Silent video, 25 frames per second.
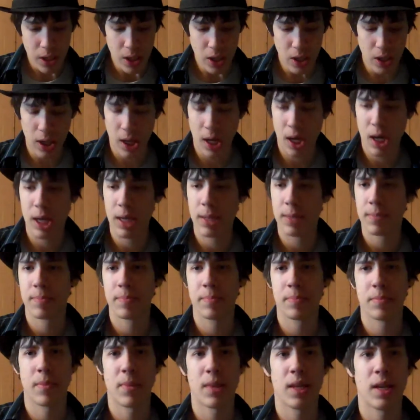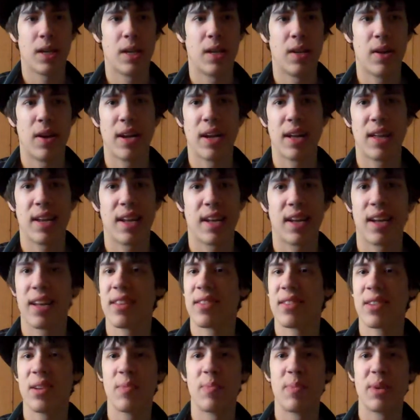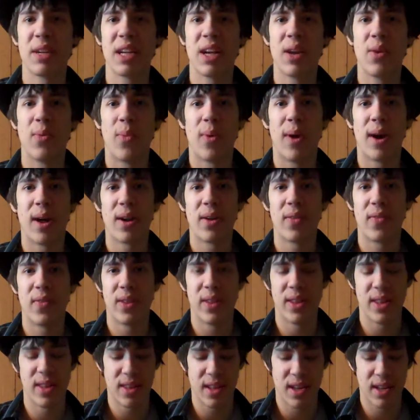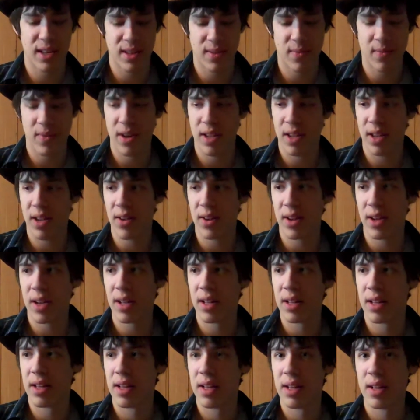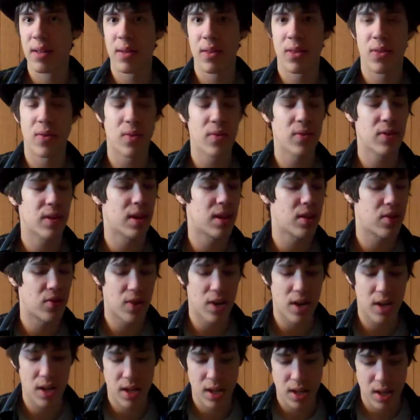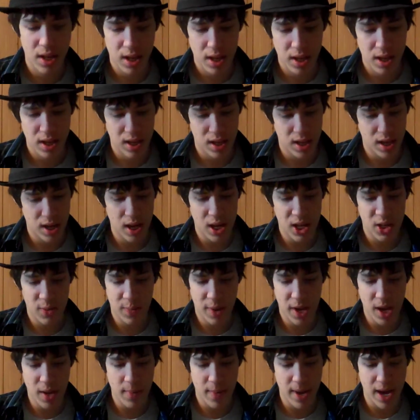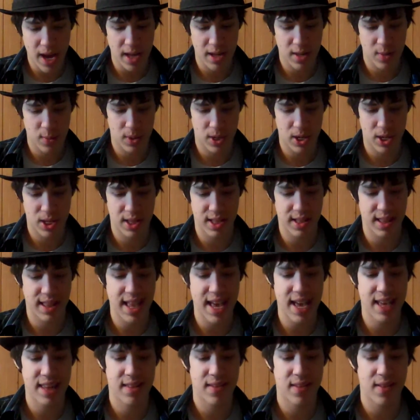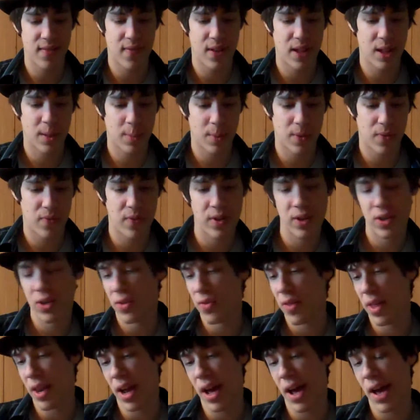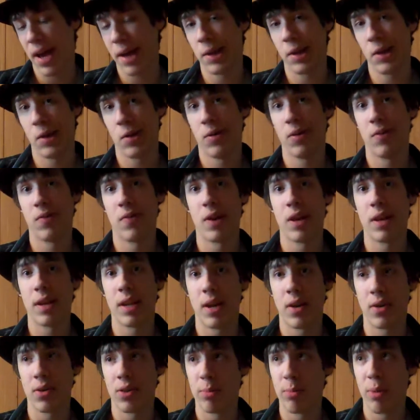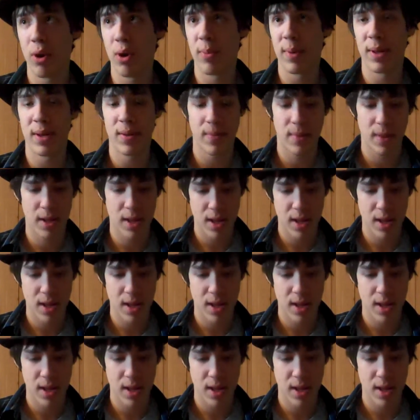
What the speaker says: I gotta start bringing water for these things. I'm running out of. My throat's getting dry. Spot Pass, which is the last available feature that I know of right now at the moment.